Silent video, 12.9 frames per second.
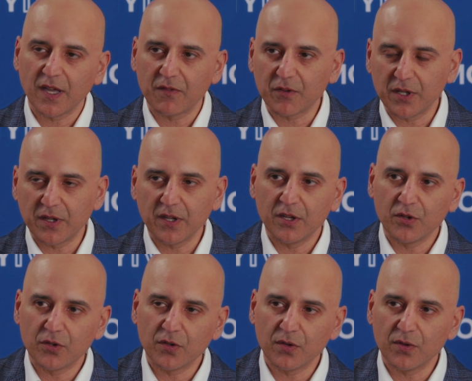have
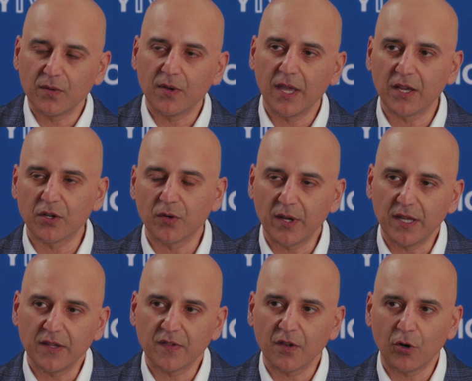continued to
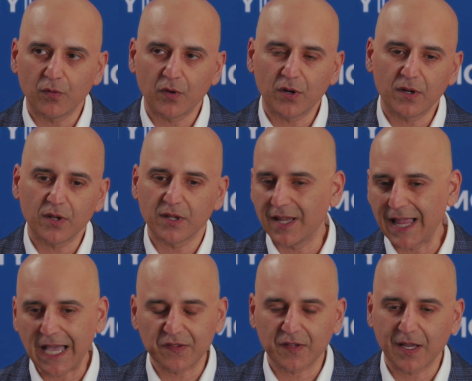increase over the
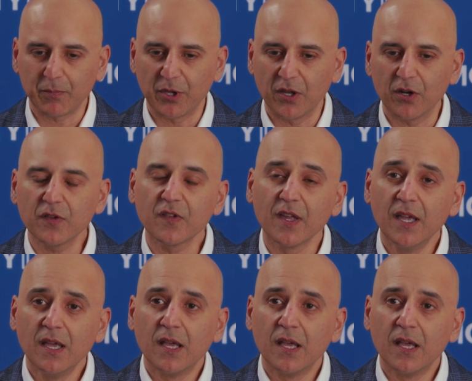last couple of years.